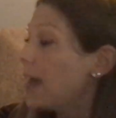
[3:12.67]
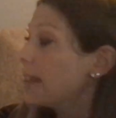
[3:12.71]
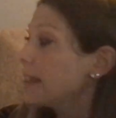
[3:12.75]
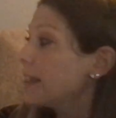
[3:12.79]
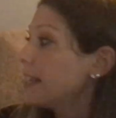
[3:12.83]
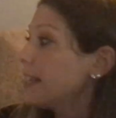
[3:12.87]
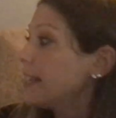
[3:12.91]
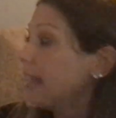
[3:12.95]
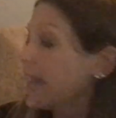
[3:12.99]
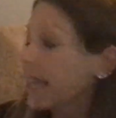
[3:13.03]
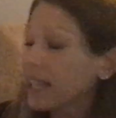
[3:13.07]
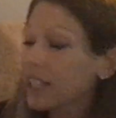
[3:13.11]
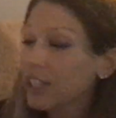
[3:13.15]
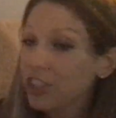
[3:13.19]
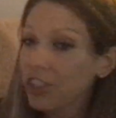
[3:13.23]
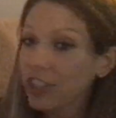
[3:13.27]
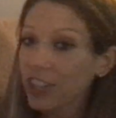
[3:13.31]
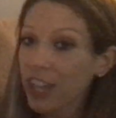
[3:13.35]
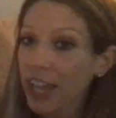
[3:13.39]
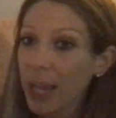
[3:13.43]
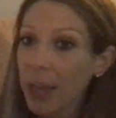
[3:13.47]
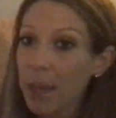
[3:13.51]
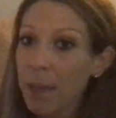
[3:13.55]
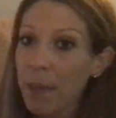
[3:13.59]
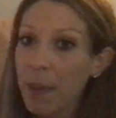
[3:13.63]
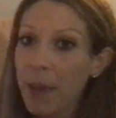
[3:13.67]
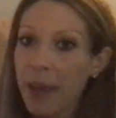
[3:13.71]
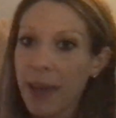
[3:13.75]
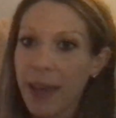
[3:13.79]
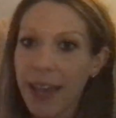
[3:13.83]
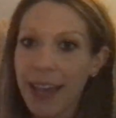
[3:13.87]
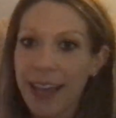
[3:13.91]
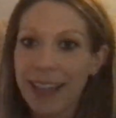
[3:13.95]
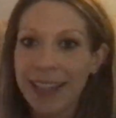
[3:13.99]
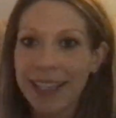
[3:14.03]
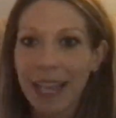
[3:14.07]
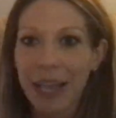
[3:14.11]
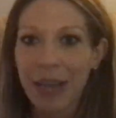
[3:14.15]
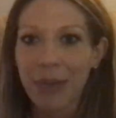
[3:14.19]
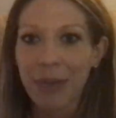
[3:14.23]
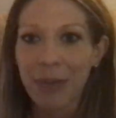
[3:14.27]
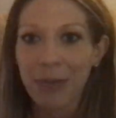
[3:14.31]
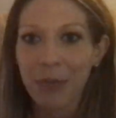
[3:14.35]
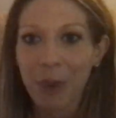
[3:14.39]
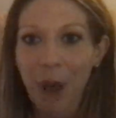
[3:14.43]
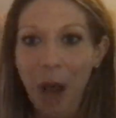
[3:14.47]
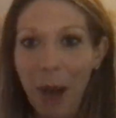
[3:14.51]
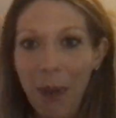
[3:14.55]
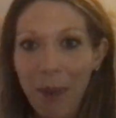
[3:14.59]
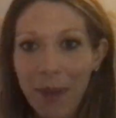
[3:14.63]
The next shape is a
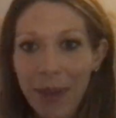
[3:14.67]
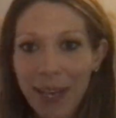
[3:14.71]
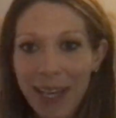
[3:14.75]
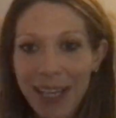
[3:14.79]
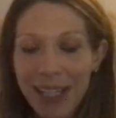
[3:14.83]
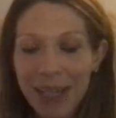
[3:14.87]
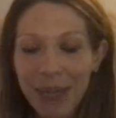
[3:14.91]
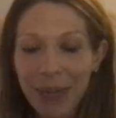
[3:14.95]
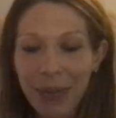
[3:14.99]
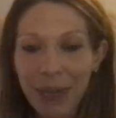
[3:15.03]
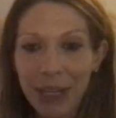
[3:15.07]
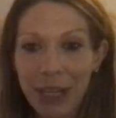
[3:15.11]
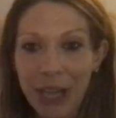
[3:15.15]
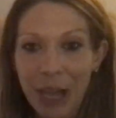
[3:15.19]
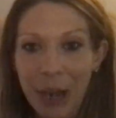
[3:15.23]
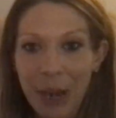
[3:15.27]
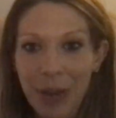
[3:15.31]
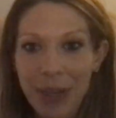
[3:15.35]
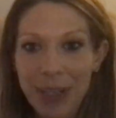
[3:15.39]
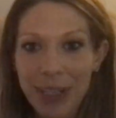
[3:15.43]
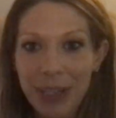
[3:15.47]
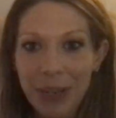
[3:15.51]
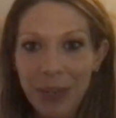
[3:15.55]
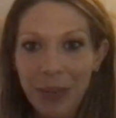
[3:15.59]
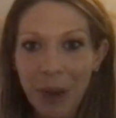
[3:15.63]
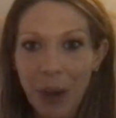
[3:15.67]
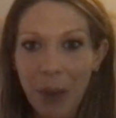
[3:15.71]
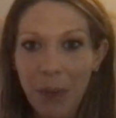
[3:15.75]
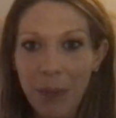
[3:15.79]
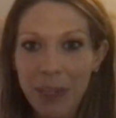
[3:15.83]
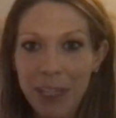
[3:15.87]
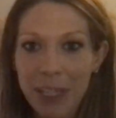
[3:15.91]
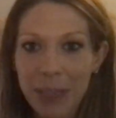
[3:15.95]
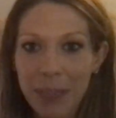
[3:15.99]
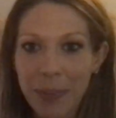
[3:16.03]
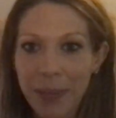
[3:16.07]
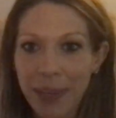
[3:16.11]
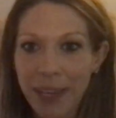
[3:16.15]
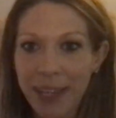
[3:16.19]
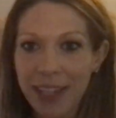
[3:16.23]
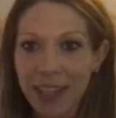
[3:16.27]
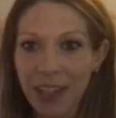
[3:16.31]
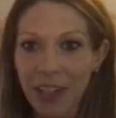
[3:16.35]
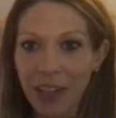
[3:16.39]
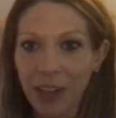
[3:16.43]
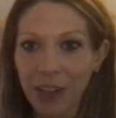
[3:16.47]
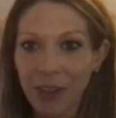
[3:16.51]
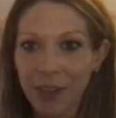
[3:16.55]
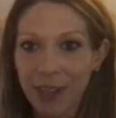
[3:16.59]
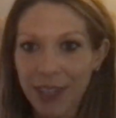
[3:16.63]
rhombus. We know it's a rhombus because
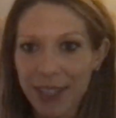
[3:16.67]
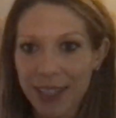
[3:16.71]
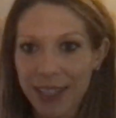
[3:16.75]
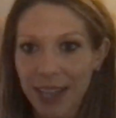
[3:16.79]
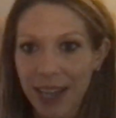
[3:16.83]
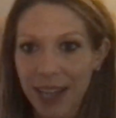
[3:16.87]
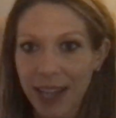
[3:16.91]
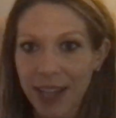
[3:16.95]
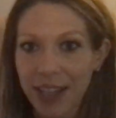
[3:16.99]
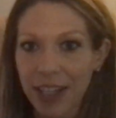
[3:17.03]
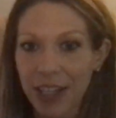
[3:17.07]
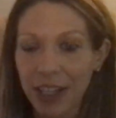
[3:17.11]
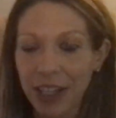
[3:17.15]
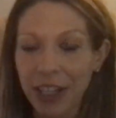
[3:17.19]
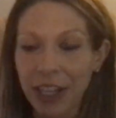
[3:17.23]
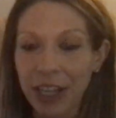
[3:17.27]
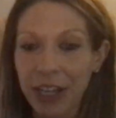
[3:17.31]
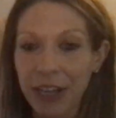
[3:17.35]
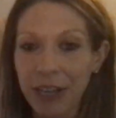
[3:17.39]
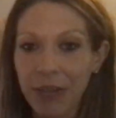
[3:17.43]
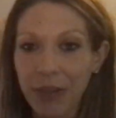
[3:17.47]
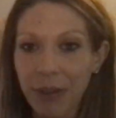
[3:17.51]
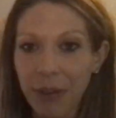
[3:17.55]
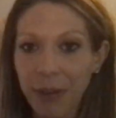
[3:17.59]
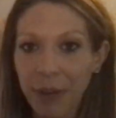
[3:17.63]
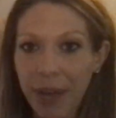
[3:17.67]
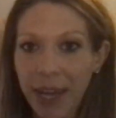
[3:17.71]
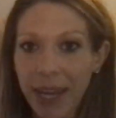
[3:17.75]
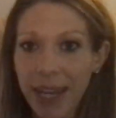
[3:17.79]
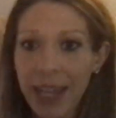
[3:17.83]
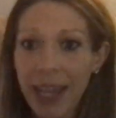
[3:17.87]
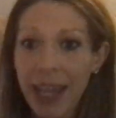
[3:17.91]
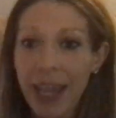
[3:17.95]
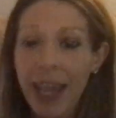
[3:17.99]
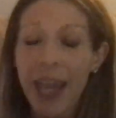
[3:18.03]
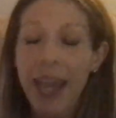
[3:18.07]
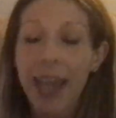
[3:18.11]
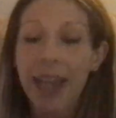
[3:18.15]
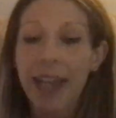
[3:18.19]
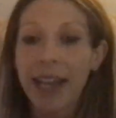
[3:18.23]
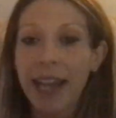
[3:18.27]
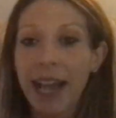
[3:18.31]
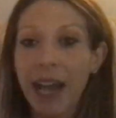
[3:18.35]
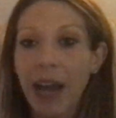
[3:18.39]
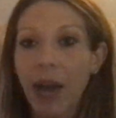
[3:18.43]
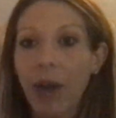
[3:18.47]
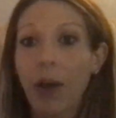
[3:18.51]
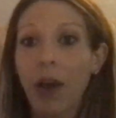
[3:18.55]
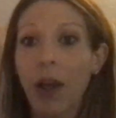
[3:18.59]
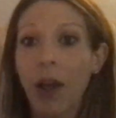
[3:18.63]
all of the sides are congruent.
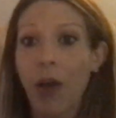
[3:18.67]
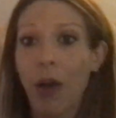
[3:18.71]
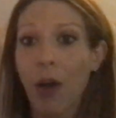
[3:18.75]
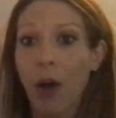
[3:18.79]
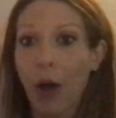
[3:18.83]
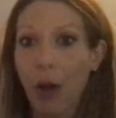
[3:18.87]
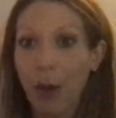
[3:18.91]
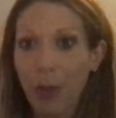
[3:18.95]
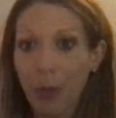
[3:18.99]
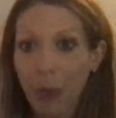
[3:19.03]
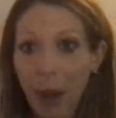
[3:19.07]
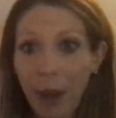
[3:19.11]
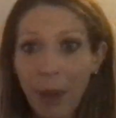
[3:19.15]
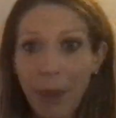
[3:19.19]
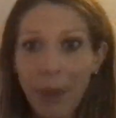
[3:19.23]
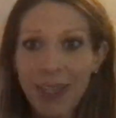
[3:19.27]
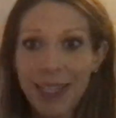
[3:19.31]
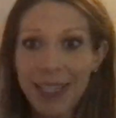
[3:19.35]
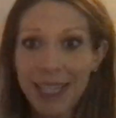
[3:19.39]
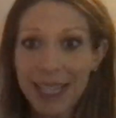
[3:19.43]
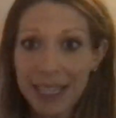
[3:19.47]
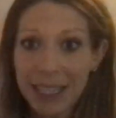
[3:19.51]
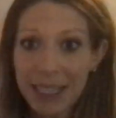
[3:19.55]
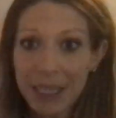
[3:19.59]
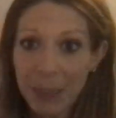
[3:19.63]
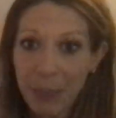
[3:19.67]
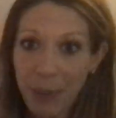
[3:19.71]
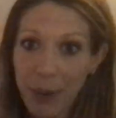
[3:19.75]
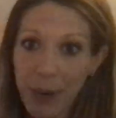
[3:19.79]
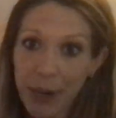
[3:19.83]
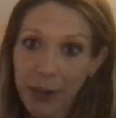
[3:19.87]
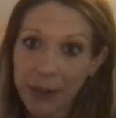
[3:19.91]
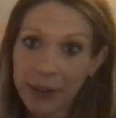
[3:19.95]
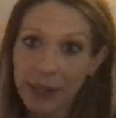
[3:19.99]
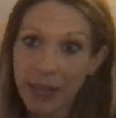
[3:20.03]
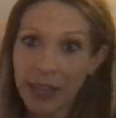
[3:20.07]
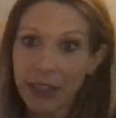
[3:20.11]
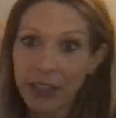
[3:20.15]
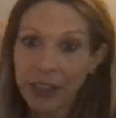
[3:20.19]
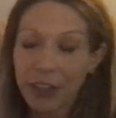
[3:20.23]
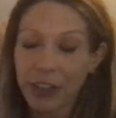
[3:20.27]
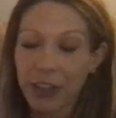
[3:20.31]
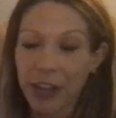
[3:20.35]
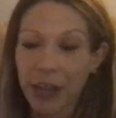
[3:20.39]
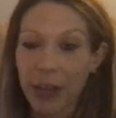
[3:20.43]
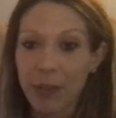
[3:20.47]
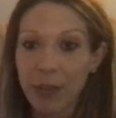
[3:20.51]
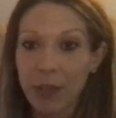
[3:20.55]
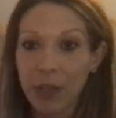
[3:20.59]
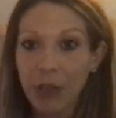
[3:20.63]
Now, a rhombus is a
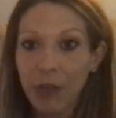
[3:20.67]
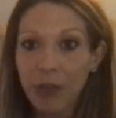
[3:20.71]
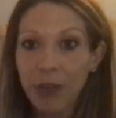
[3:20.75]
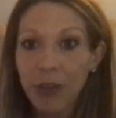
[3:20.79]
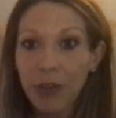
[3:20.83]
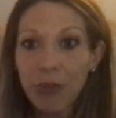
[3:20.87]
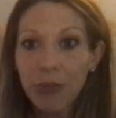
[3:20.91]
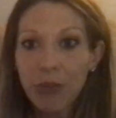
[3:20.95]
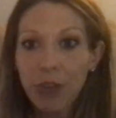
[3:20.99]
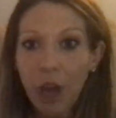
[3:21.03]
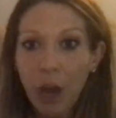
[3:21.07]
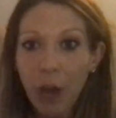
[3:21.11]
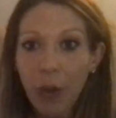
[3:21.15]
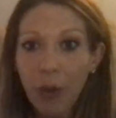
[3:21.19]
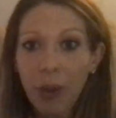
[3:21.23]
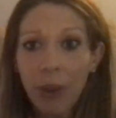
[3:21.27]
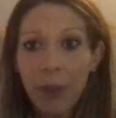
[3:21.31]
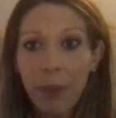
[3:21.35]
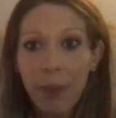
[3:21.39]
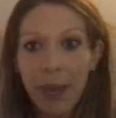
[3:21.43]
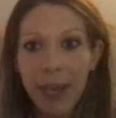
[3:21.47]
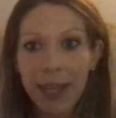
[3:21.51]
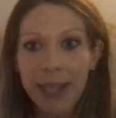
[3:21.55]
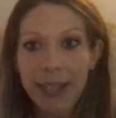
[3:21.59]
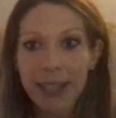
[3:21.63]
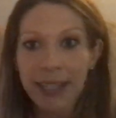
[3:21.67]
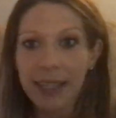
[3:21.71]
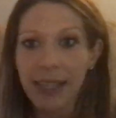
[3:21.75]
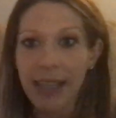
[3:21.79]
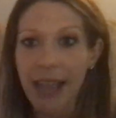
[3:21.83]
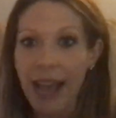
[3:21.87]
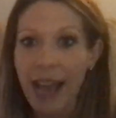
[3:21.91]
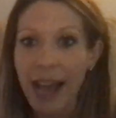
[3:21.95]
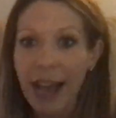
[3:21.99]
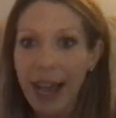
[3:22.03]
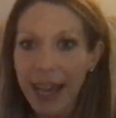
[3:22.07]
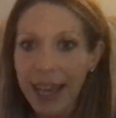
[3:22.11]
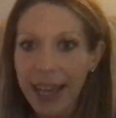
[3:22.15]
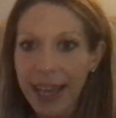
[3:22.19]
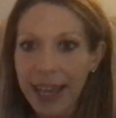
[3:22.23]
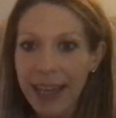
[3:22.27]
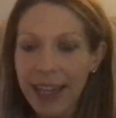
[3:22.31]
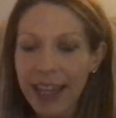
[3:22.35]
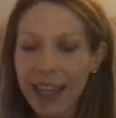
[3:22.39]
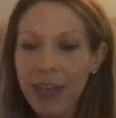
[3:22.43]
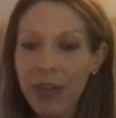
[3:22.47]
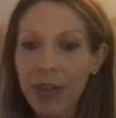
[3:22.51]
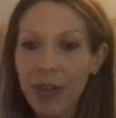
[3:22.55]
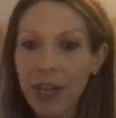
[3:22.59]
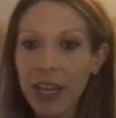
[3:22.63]
parallelogram. So if you know the base and the height,
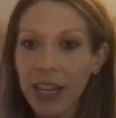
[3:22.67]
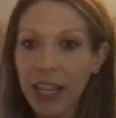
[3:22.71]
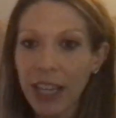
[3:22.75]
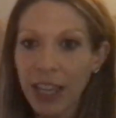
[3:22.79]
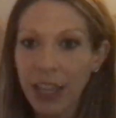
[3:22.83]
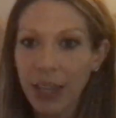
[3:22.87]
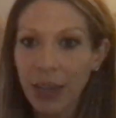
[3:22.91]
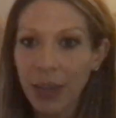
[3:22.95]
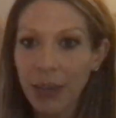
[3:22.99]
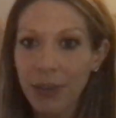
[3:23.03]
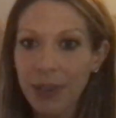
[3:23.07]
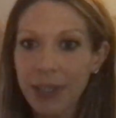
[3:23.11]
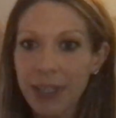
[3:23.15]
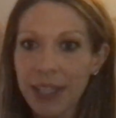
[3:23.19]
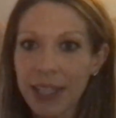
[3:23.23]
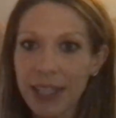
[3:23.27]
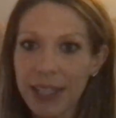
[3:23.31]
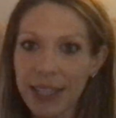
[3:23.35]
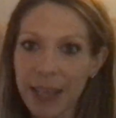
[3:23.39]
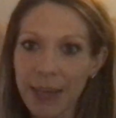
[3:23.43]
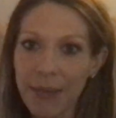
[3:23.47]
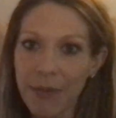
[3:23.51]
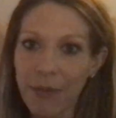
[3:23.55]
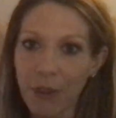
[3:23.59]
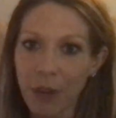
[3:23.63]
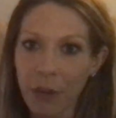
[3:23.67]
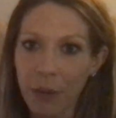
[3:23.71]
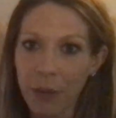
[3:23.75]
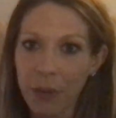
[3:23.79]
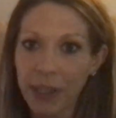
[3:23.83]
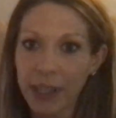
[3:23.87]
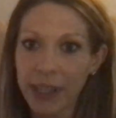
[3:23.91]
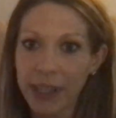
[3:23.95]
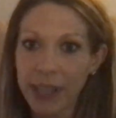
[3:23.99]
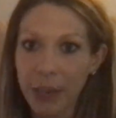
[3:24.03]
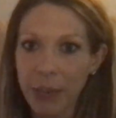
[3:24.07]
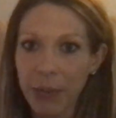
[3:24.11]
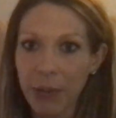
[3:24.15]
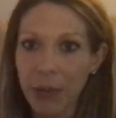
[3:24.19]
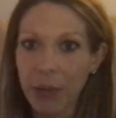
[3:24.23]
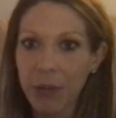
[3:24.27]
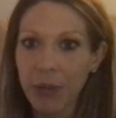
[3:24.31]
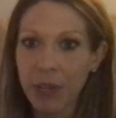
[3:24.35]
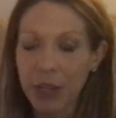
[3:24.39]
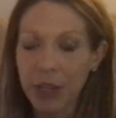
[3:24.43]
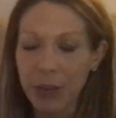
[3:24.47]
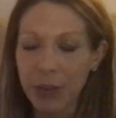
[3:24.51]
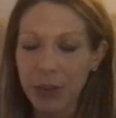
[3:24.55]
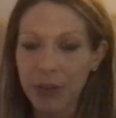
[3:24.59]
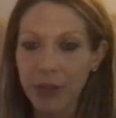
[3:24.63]
you can use the same formula that we
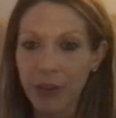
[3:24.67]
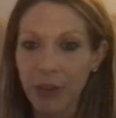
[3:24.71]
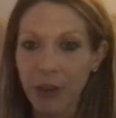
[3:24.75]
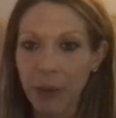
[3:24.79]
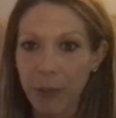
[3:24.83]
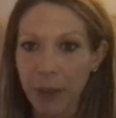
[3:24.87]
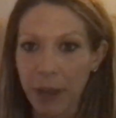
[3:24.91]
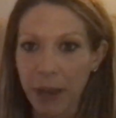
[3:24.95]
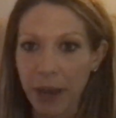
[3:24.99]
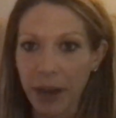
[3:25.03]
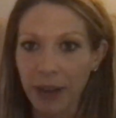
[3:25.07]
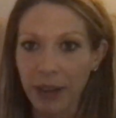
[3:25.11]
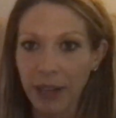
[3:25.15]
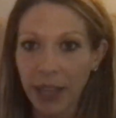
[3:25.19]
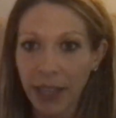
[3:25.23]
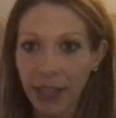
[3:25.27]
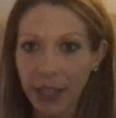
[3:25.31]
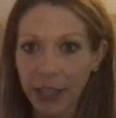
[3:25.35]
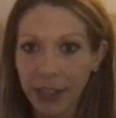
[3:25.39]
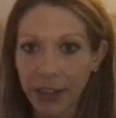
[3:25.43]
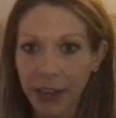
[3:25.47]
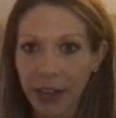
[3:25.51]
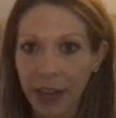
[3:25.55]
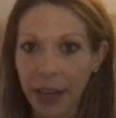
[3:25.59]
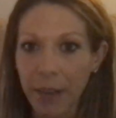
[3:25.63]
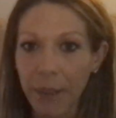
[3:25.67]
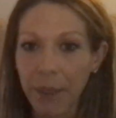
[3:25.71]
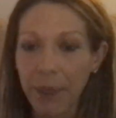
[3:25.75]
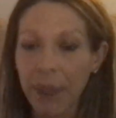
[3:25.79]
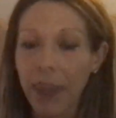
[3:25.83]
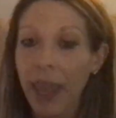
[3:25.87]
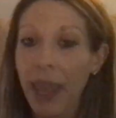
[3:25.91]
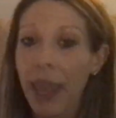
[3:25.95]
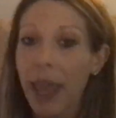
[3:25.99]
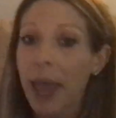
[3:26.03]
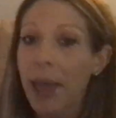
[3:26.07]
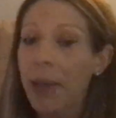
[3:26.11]
would use for a parallelogram.